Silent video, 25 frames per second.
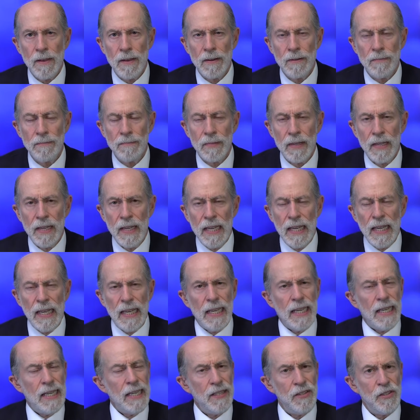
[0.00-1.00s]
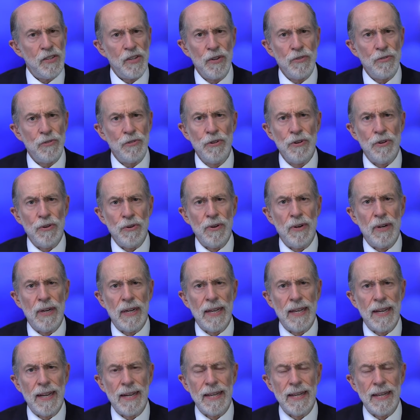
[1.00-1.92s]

Yeah, it's so true.